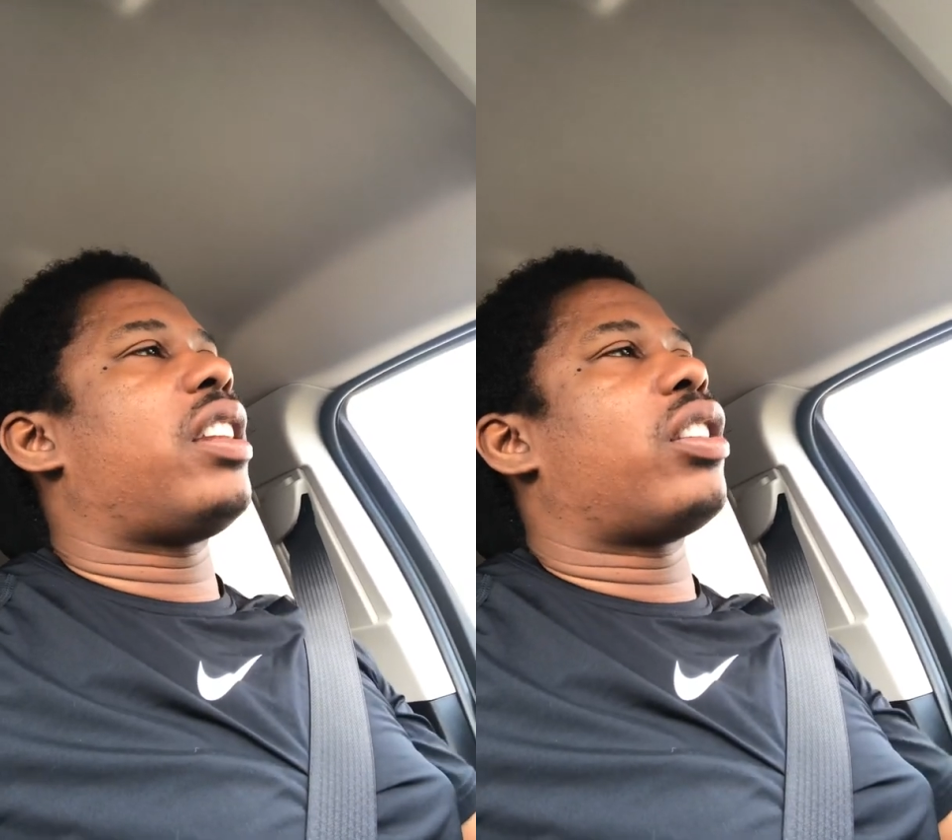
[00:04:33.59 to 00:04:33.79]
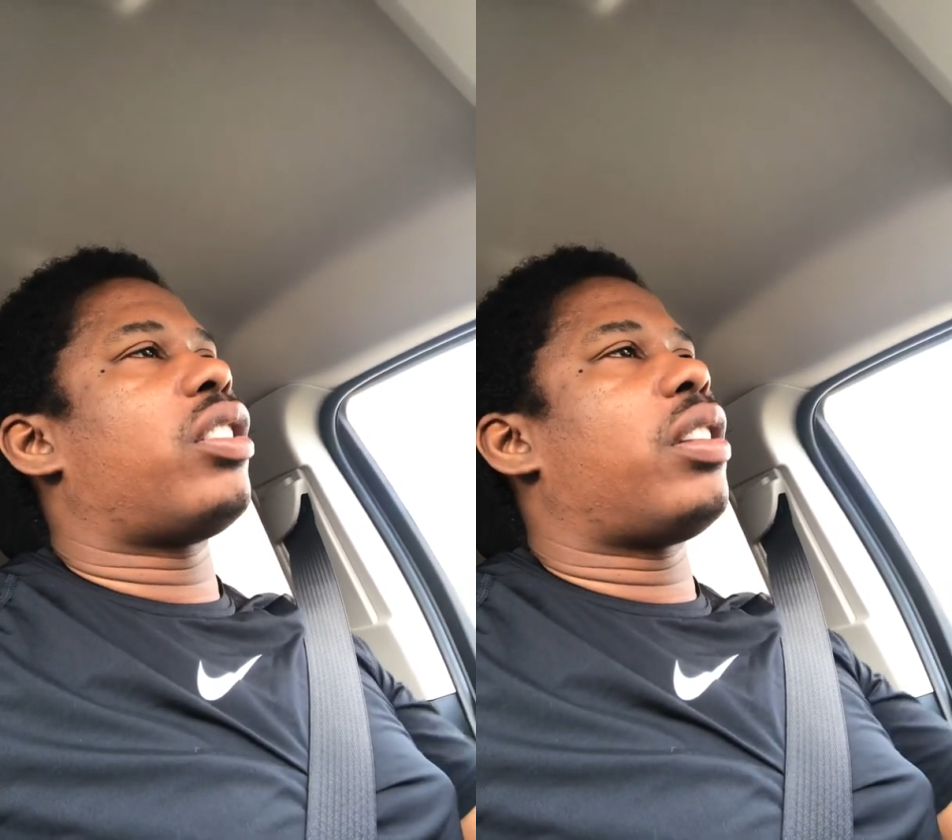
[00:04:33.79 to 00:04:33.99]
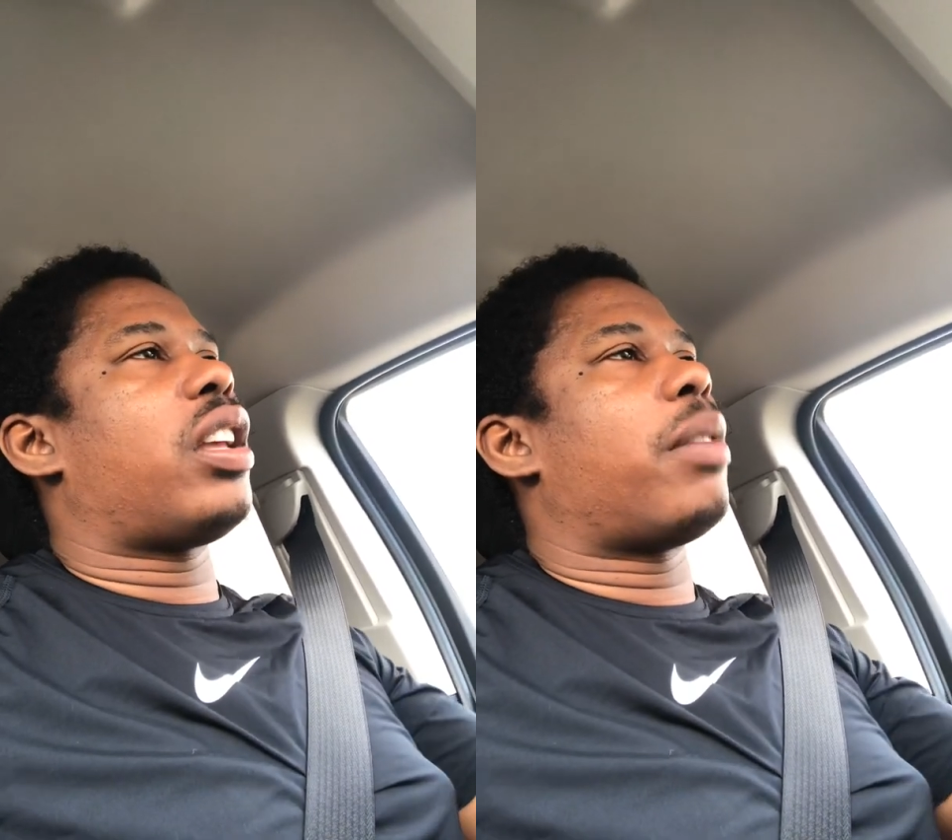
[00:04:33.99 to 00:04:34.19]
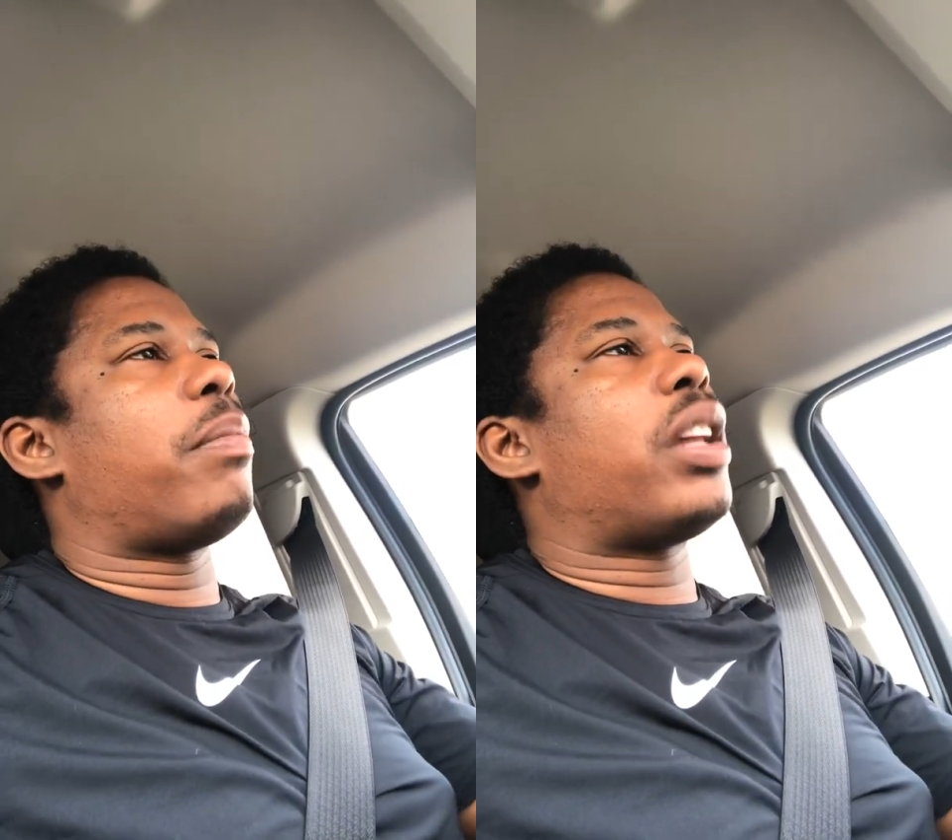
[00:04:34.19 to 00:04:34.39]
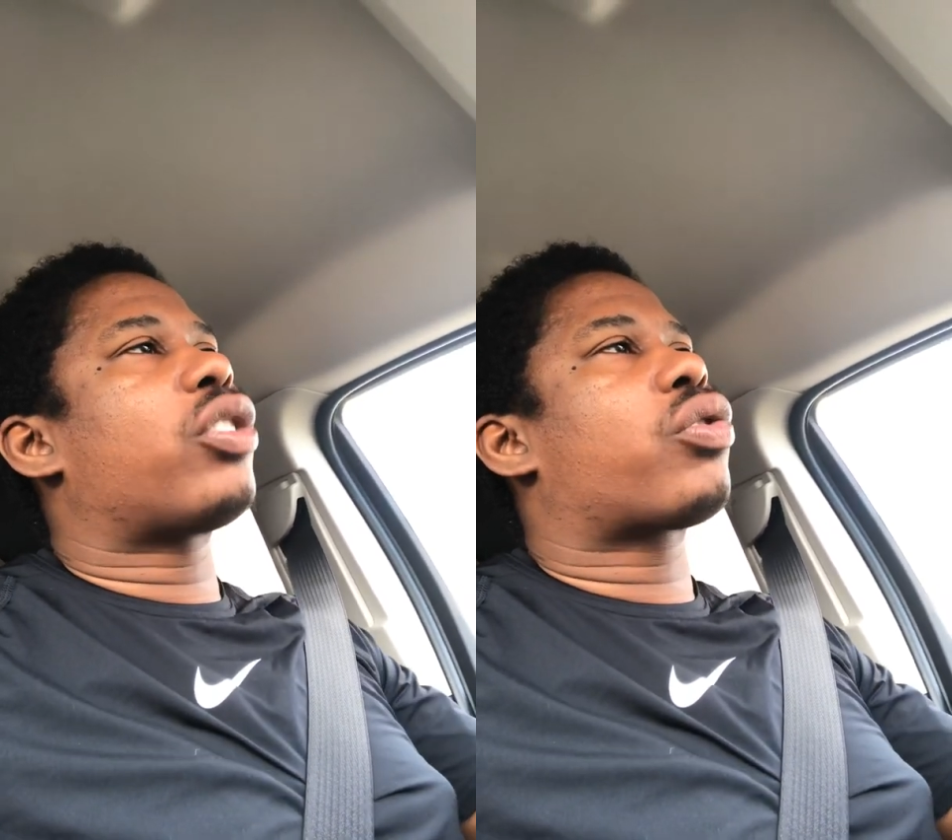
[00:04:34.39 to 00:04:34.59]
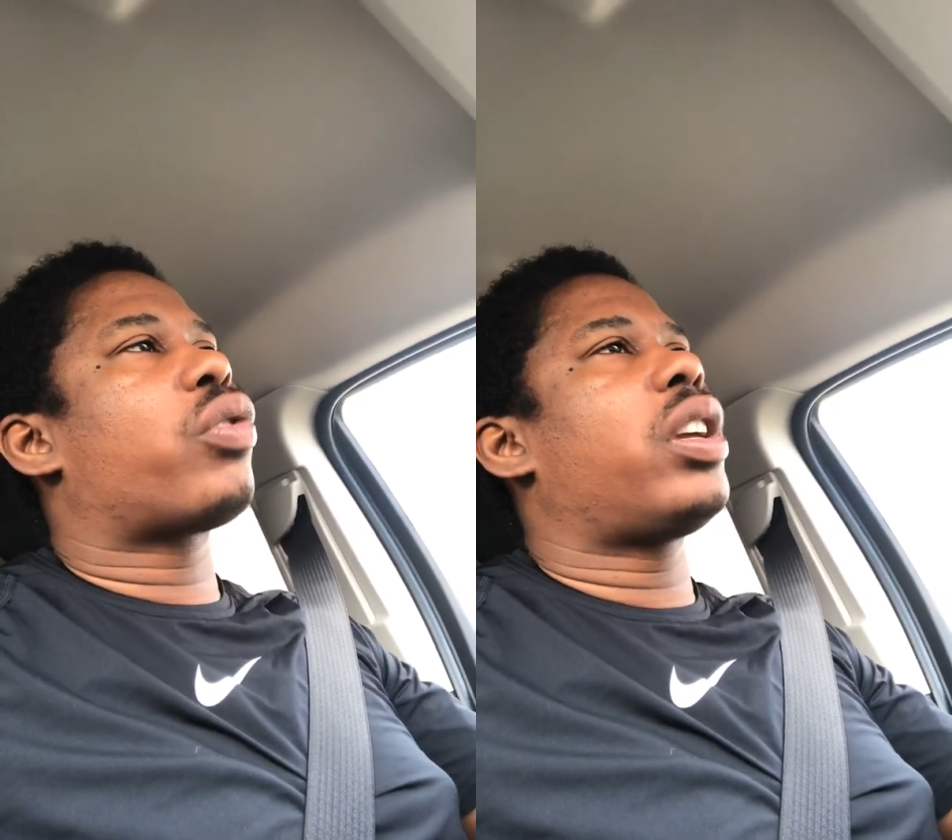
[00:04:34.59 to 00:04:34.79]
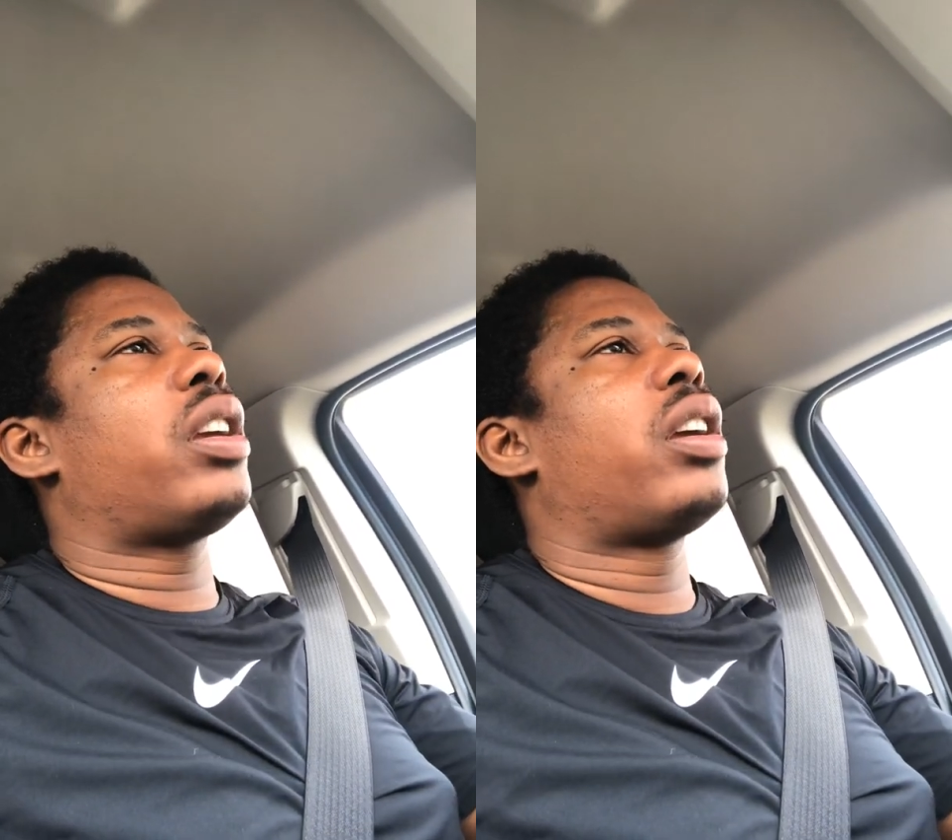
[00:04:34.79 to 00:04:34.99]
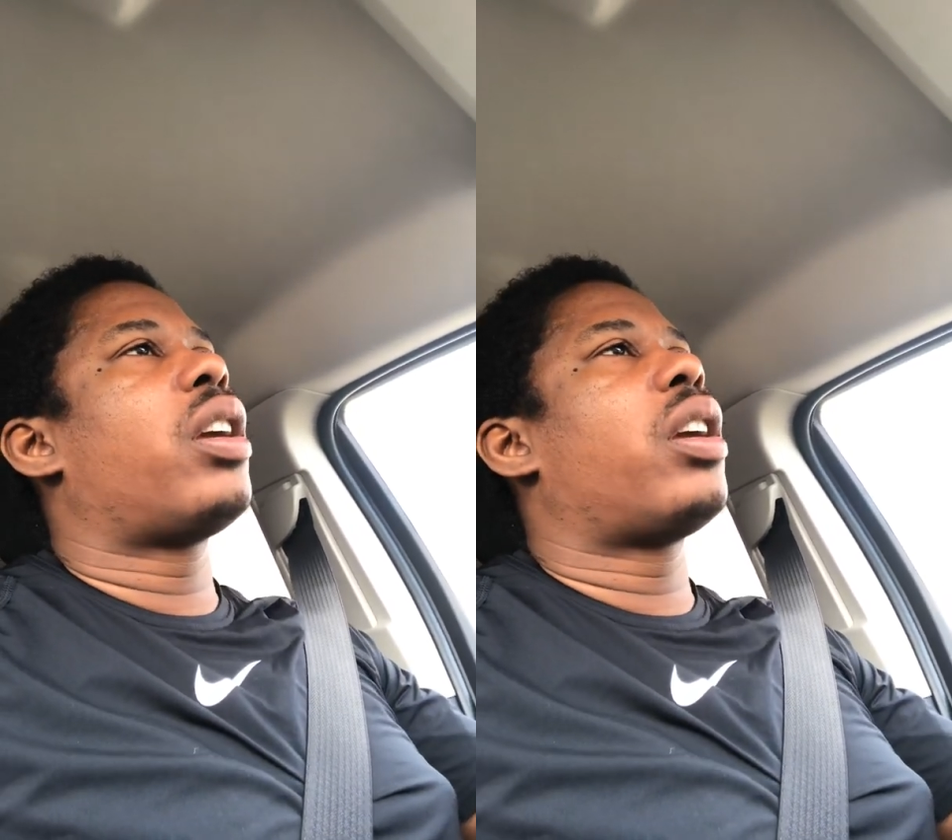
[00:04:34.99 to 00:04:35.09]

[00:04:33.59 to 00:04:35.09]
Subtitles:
the ministry